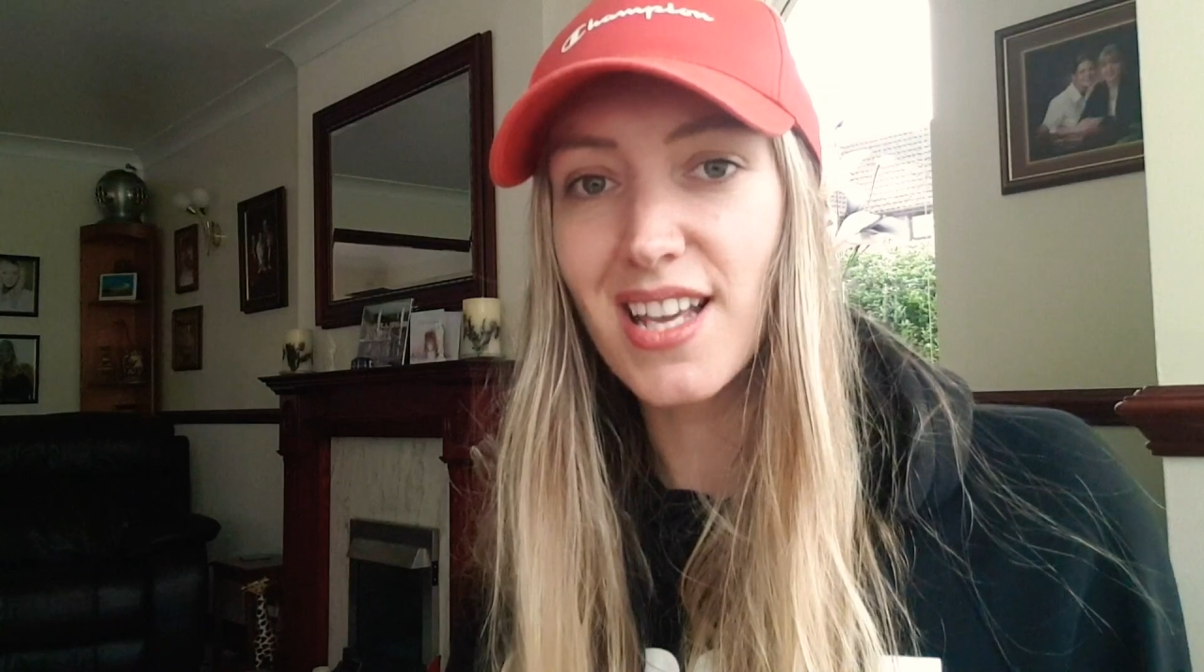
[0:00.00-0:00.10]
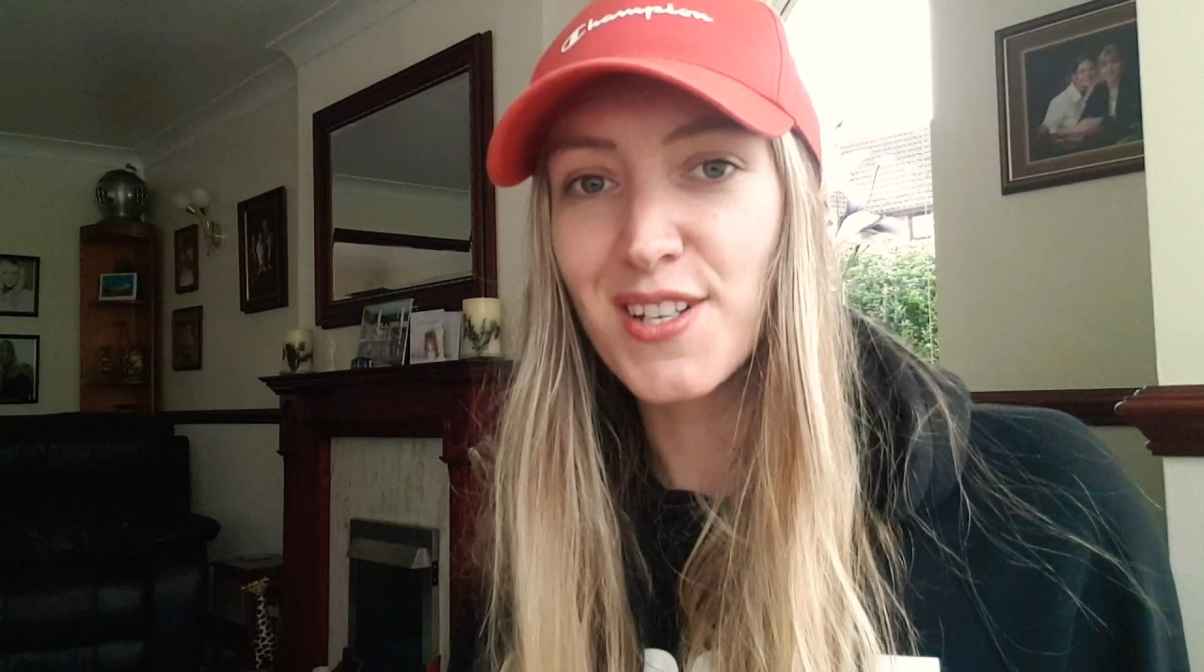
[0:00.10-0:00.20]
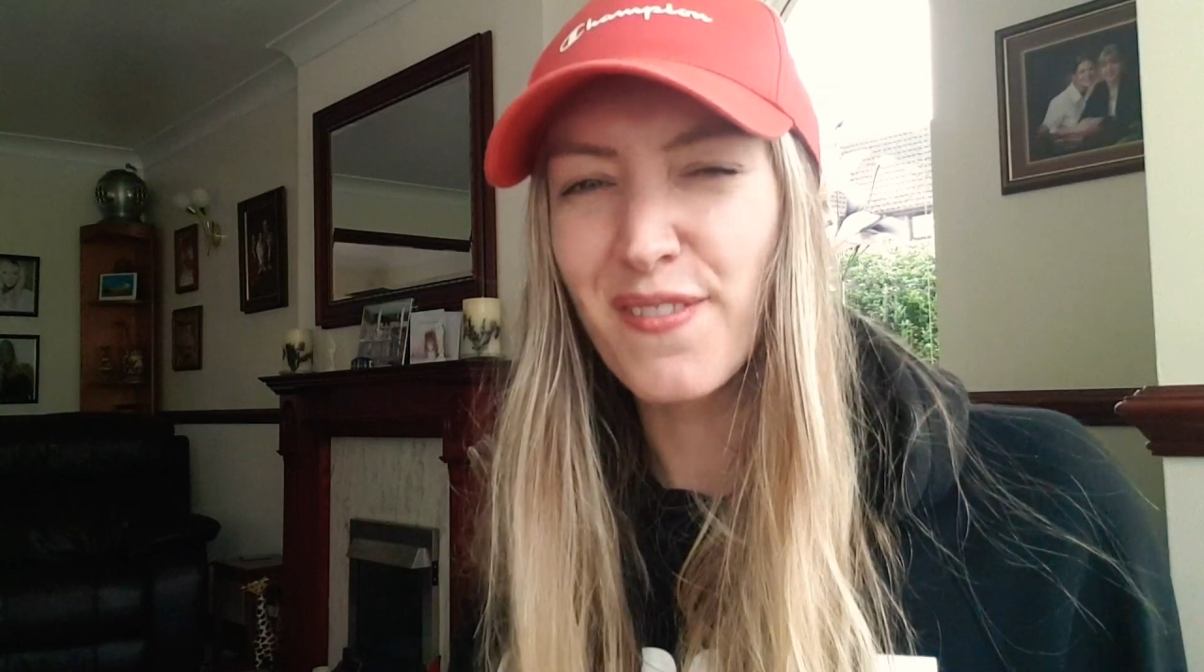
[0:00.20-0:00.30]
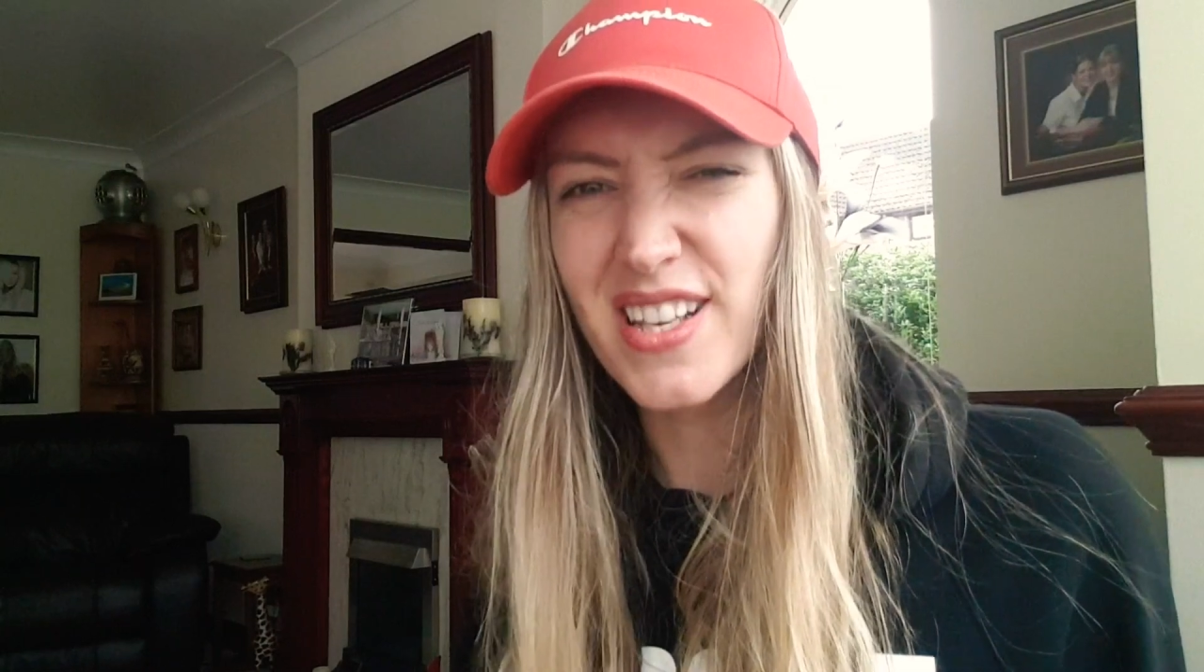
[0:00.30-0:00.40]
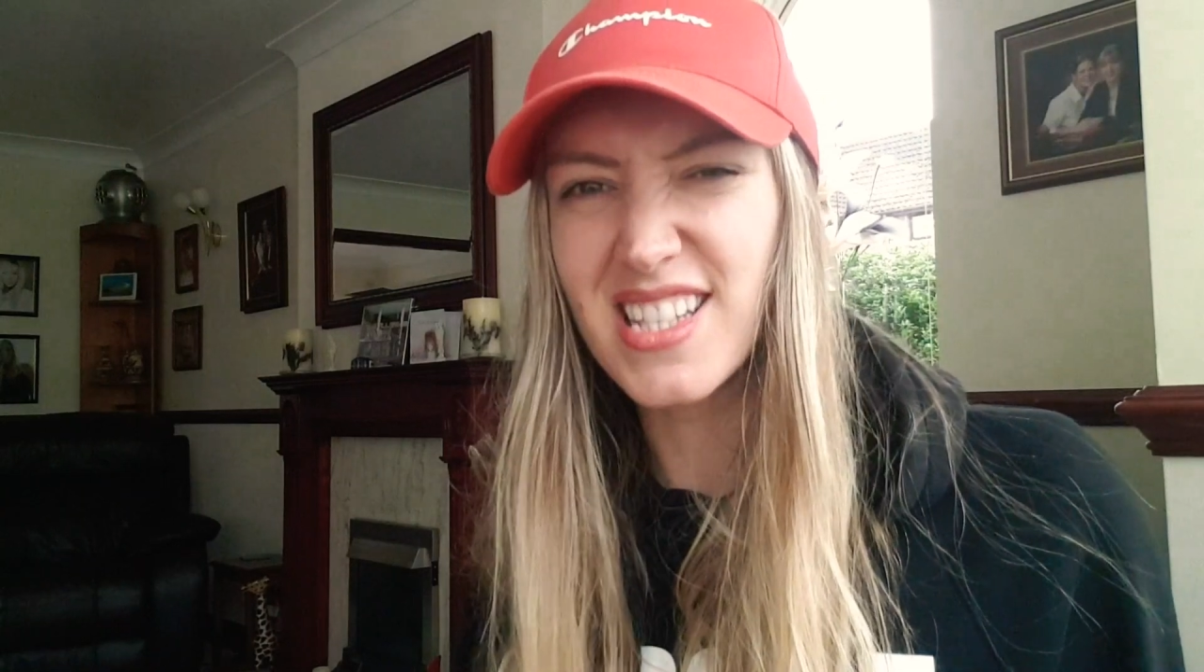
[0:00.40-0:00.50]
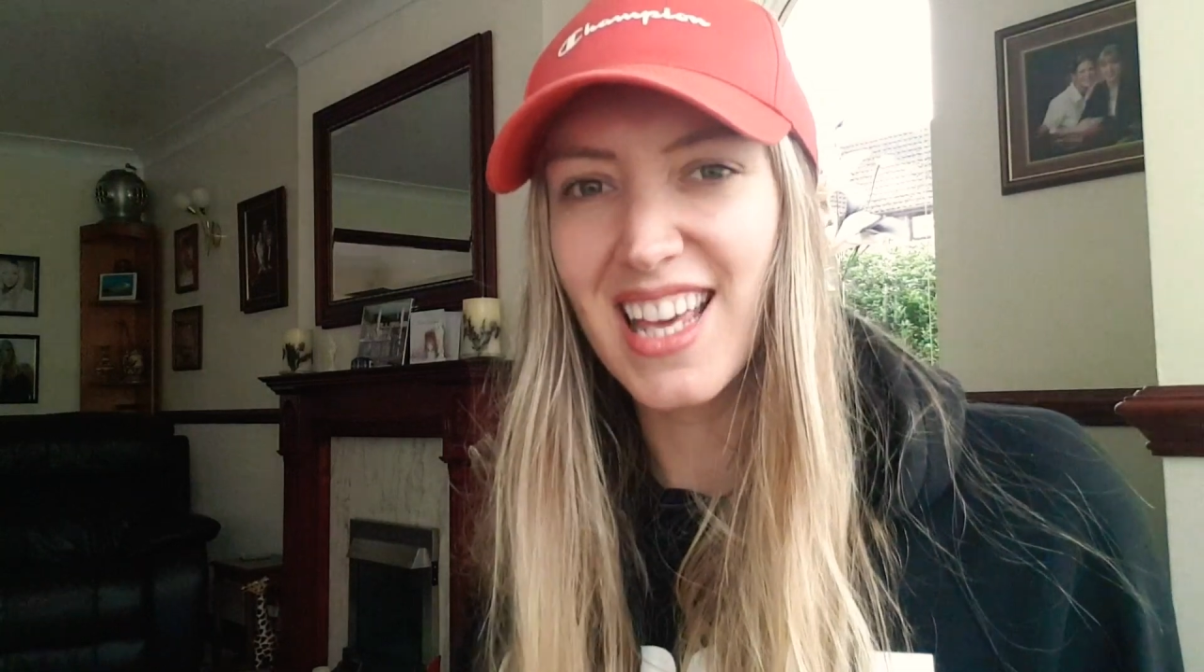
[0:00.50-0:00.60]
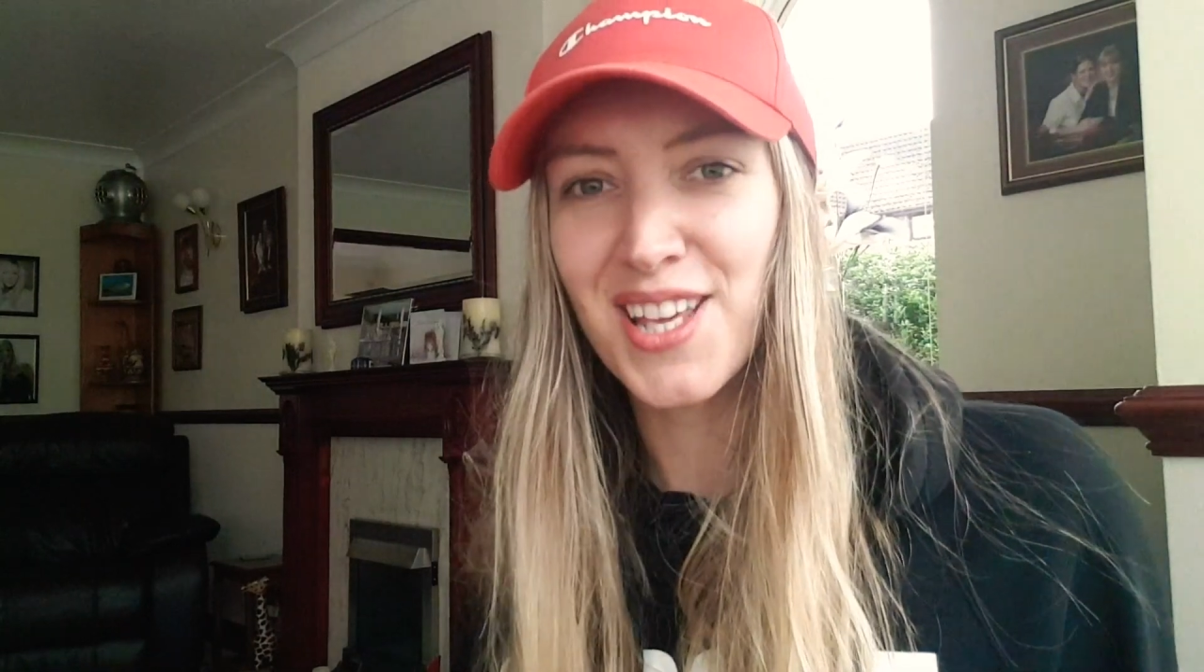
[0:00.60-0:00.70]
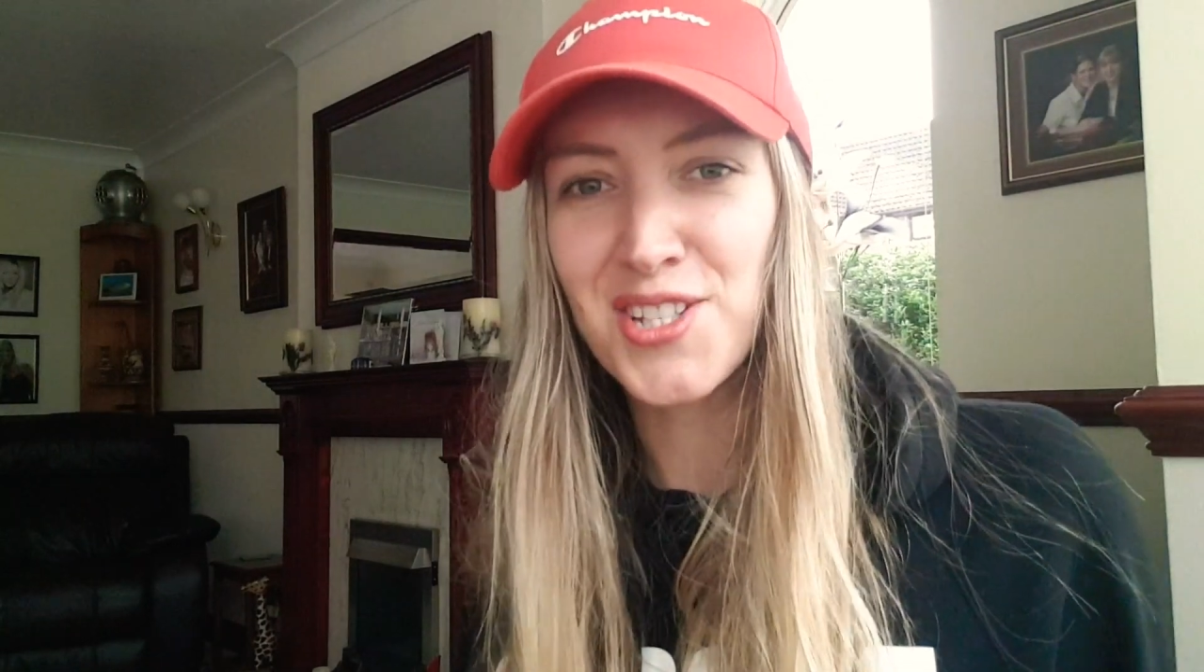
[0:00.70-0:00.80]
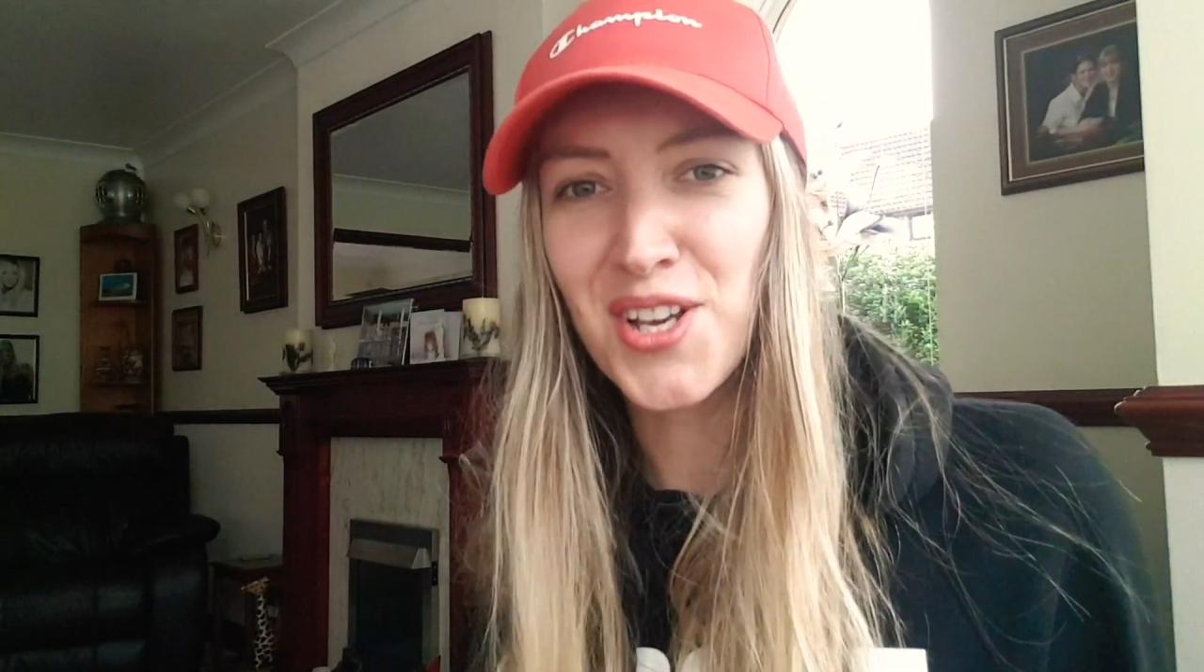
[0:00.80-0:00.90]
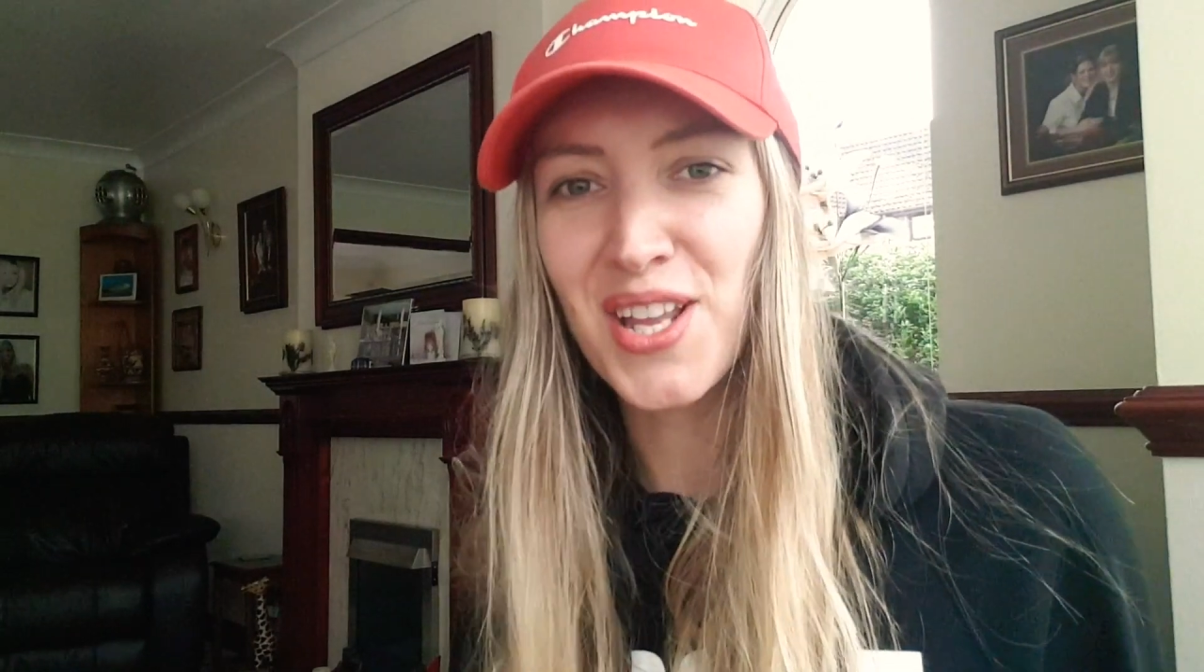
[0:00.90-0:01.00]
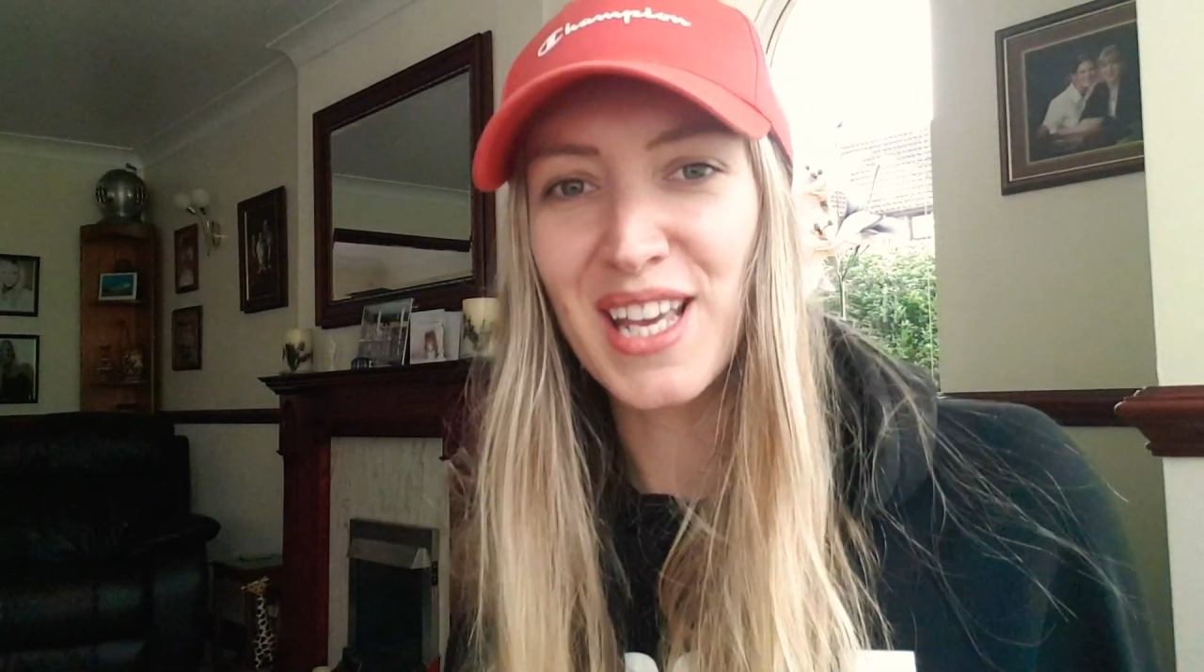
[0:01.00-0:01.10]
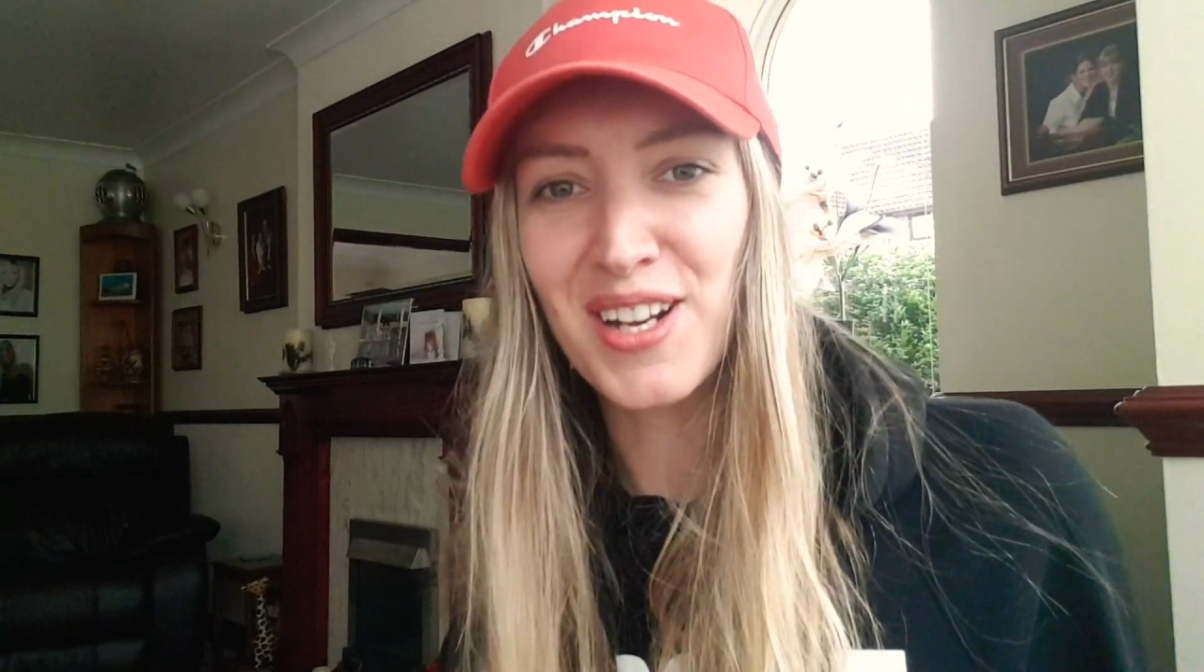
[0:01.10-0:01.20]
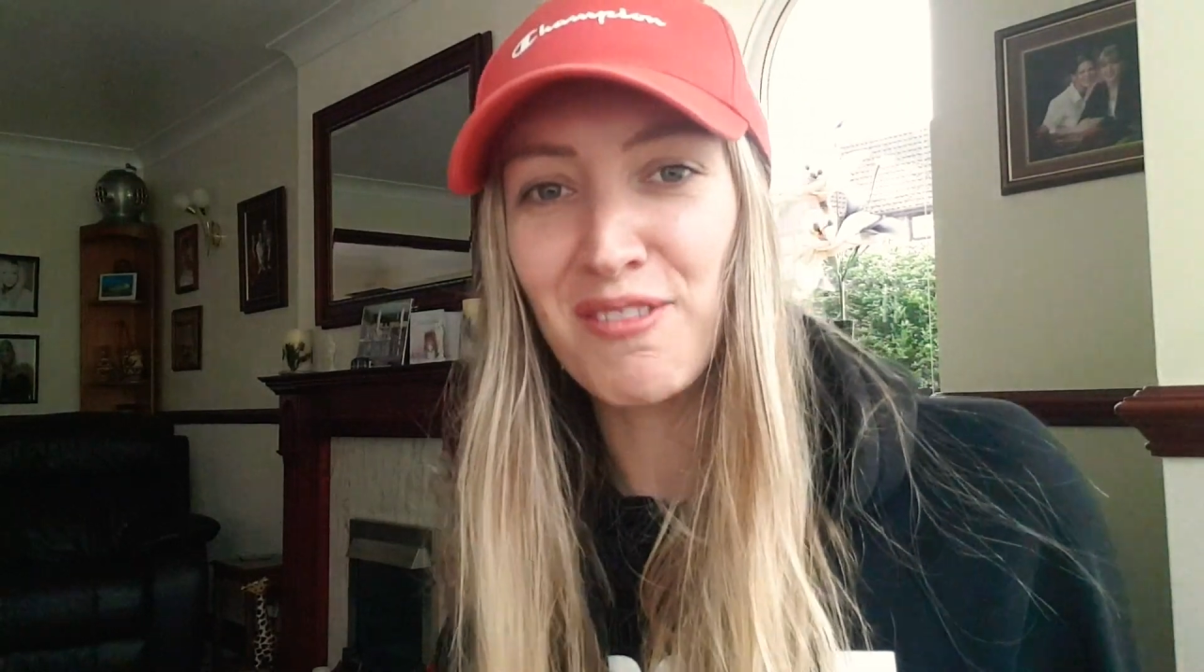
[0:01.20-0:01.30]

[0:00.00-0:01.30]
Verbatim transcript: such a fascinating journey and I